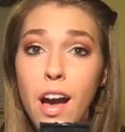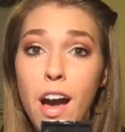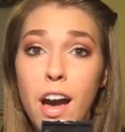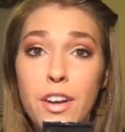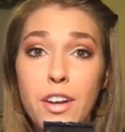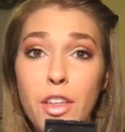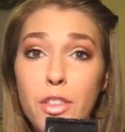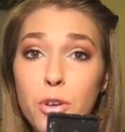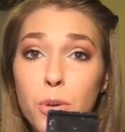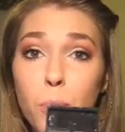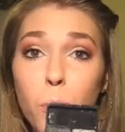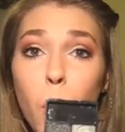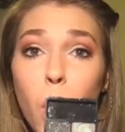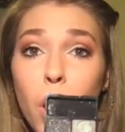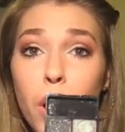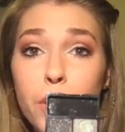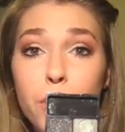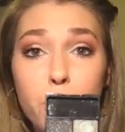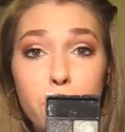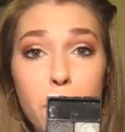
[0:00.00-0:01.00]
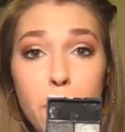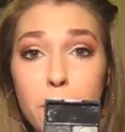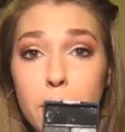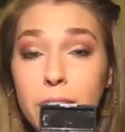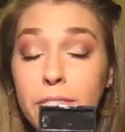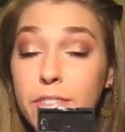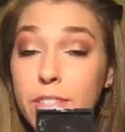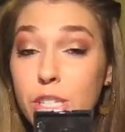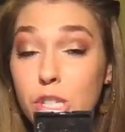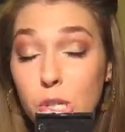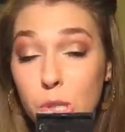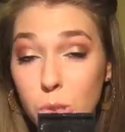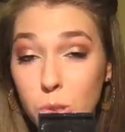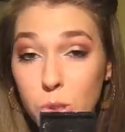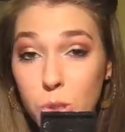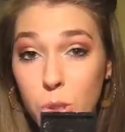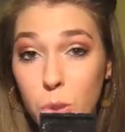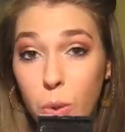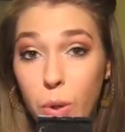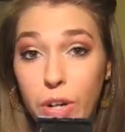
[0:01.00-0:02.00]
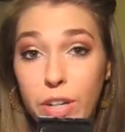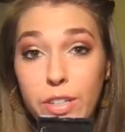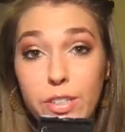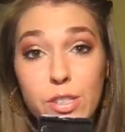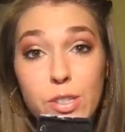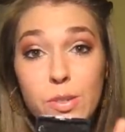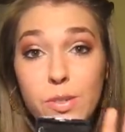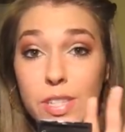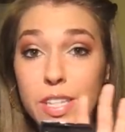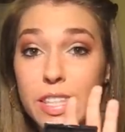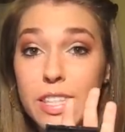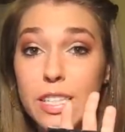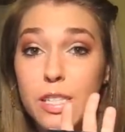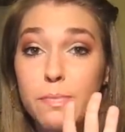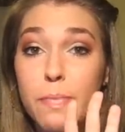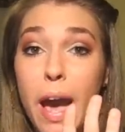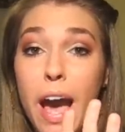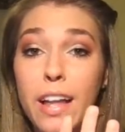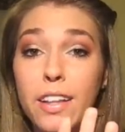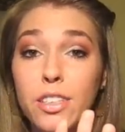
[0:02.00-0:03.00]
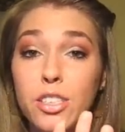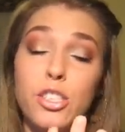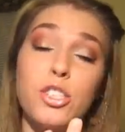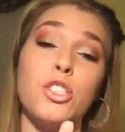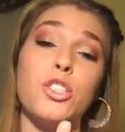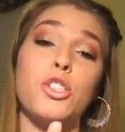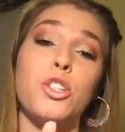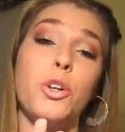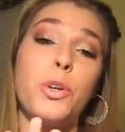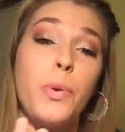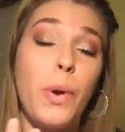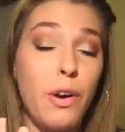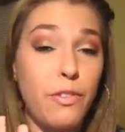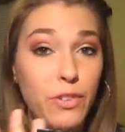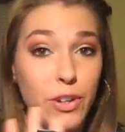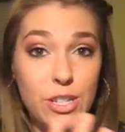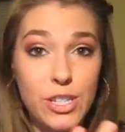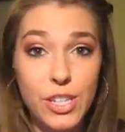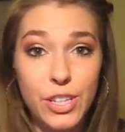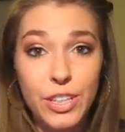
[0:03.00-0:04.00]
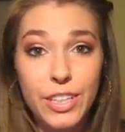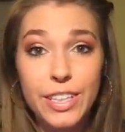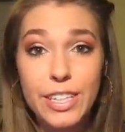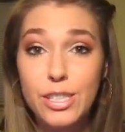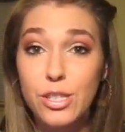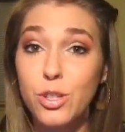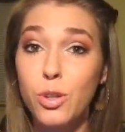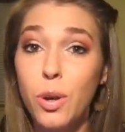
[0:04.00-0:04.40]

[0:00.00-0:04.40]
another one or maybe even two tutorials using this palette just to show you how versatile it is.